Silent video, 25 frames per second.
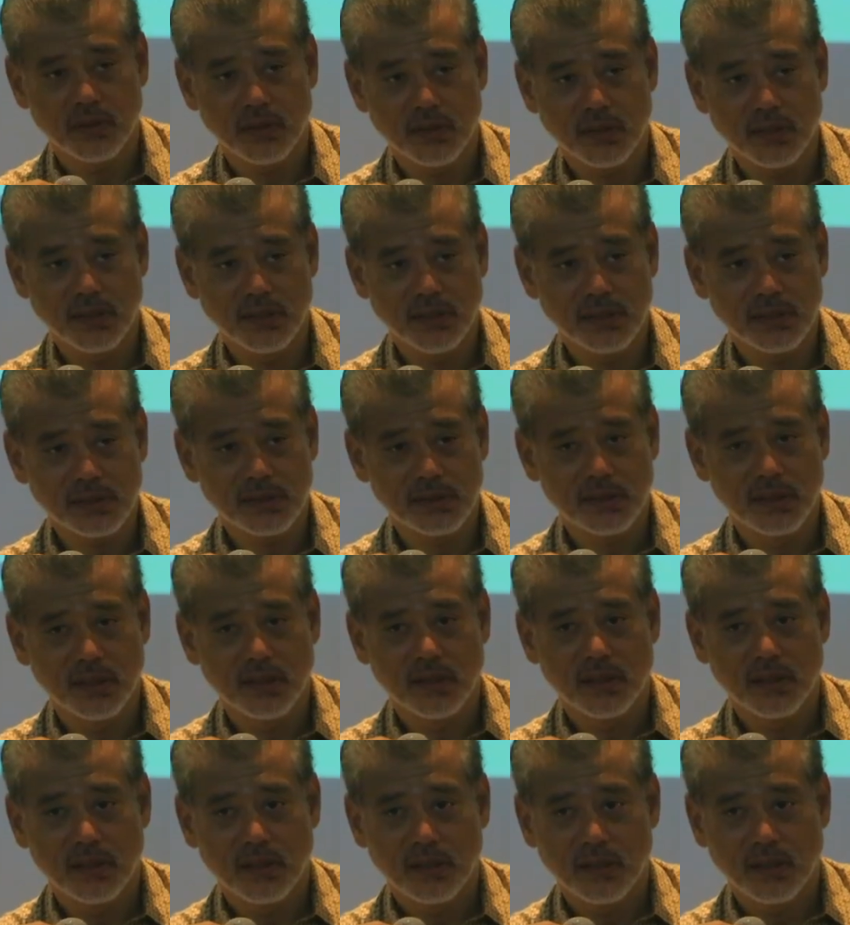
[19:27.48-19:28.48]
it is
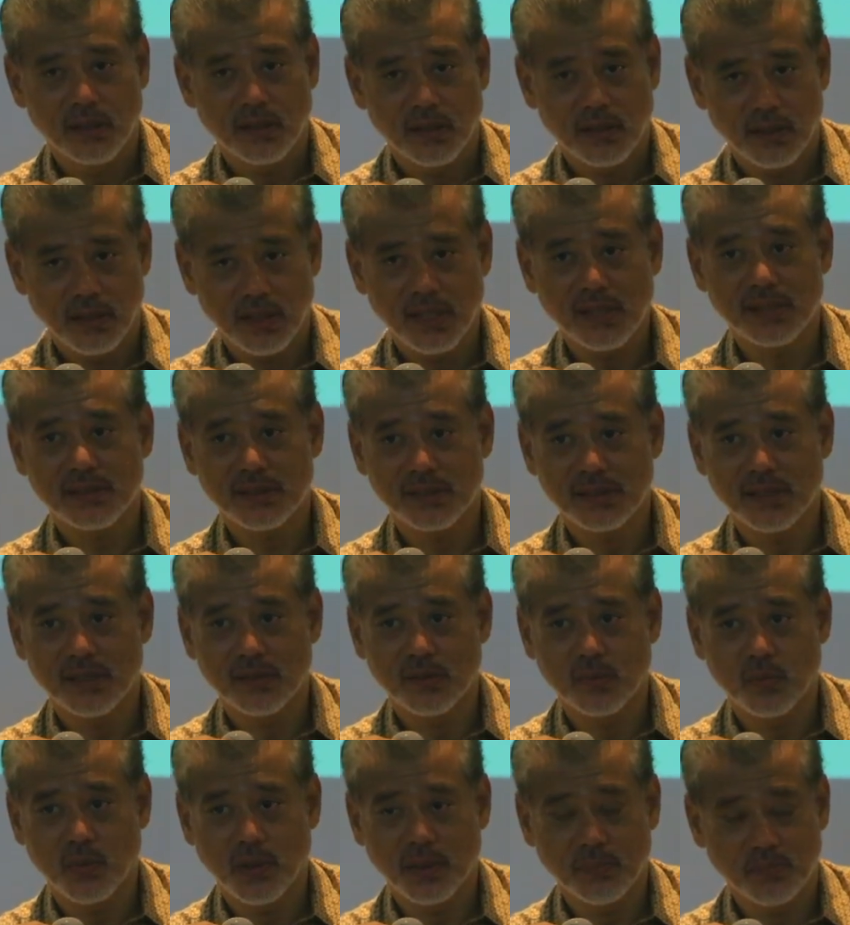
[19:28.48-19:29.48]
less
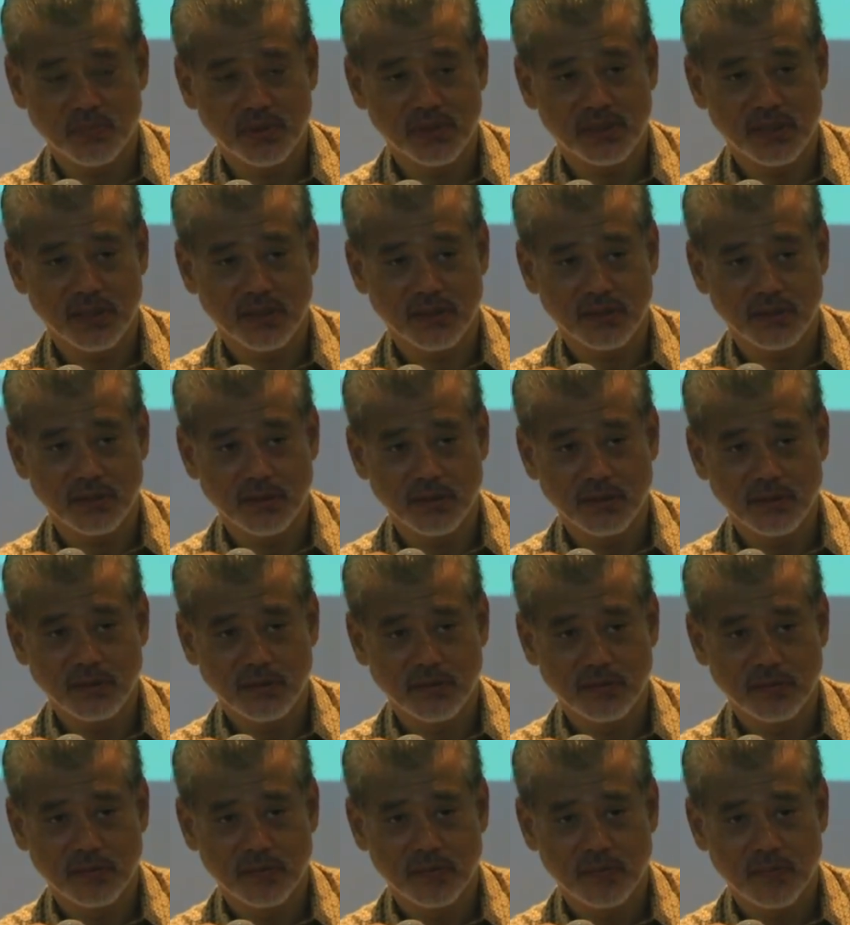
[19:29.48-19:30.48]
than 1%, yeah?
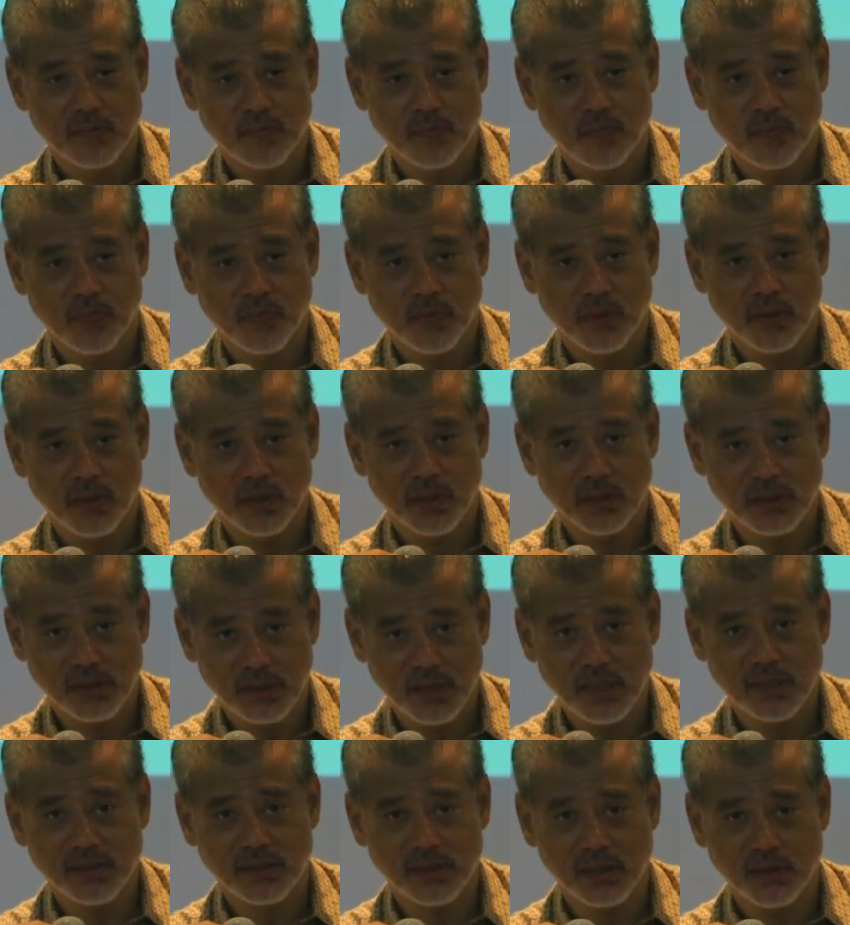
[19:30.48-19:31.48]
It's
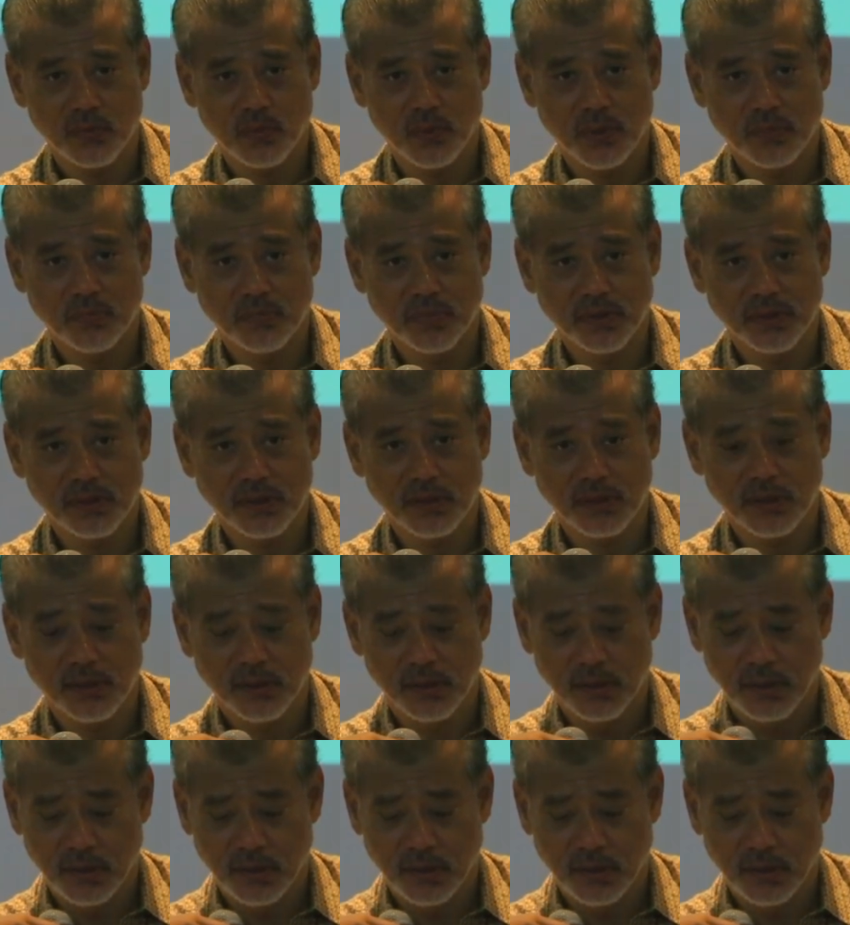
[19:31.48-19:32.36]
less than 1%.